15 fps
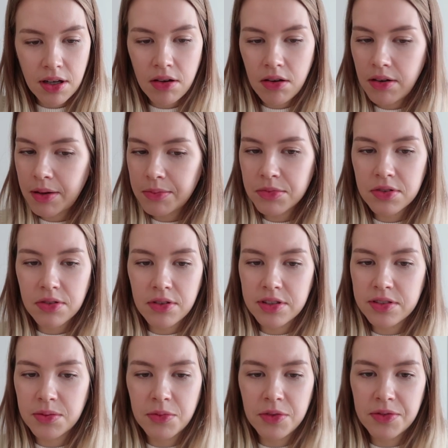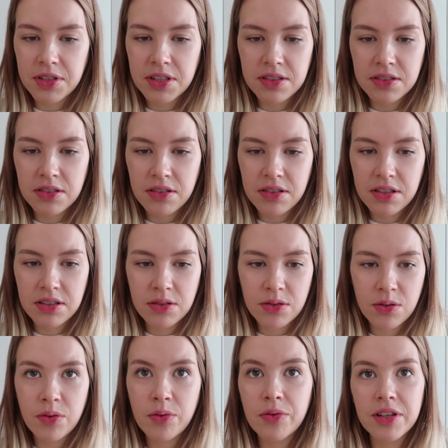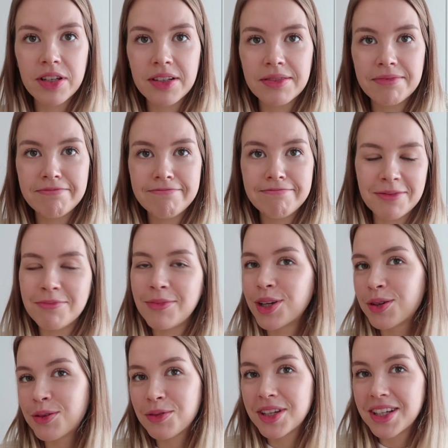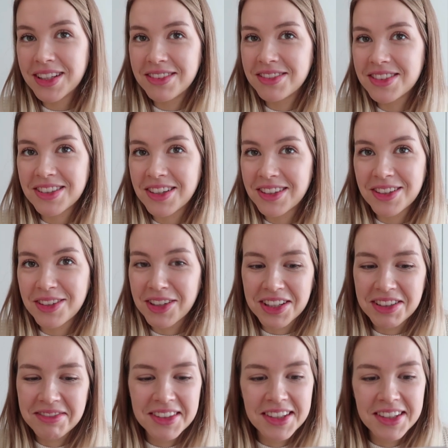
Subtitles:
Oh, I'm sorry, some of these are in Korean. My Korean is not good.